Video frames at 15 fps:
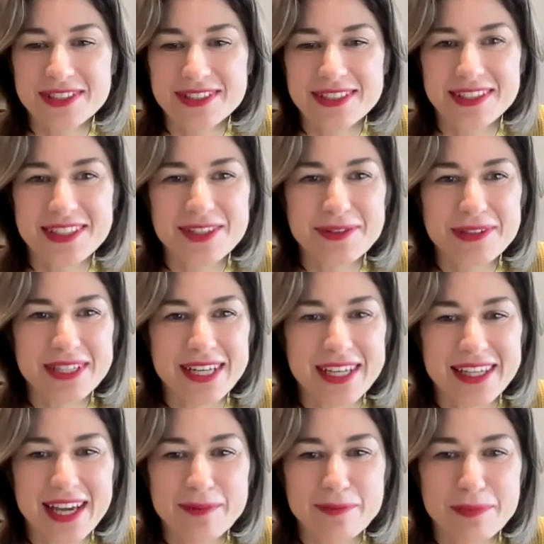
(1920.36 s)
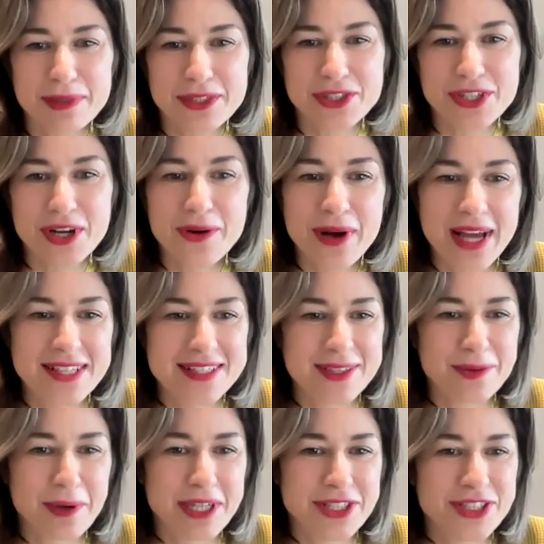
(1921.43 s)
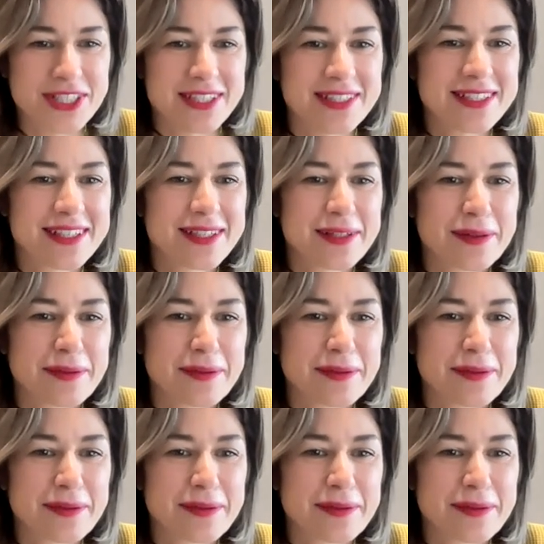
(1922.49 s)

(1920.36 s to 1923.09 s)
in the Q&A yet, but Joe has a question.